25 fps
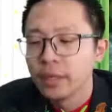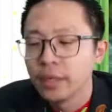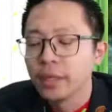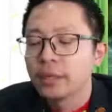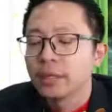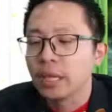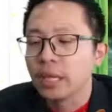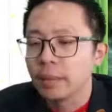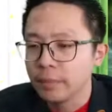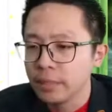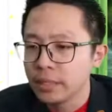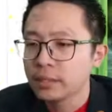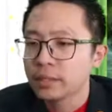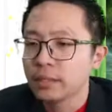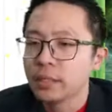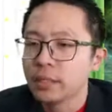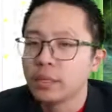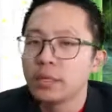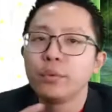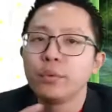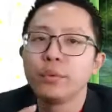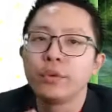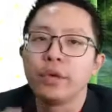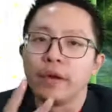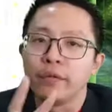That means here
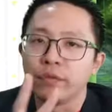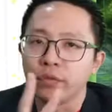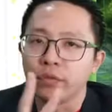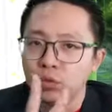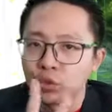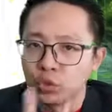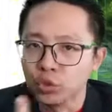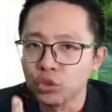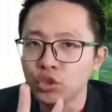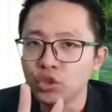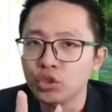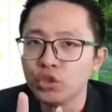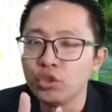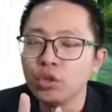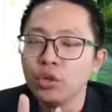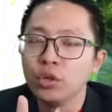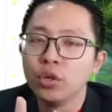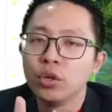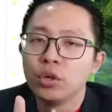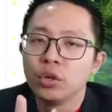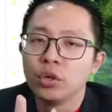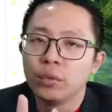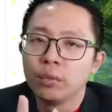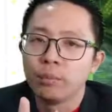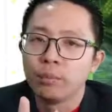we have two
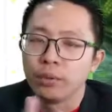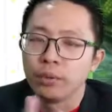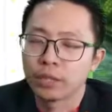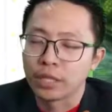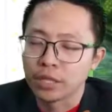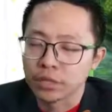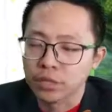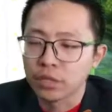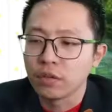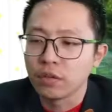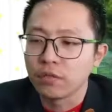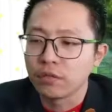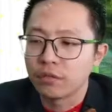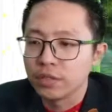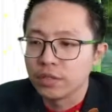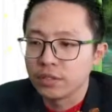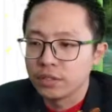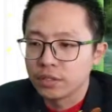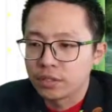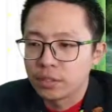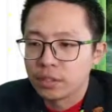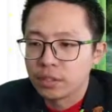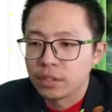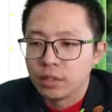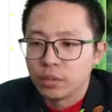potential
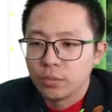difference.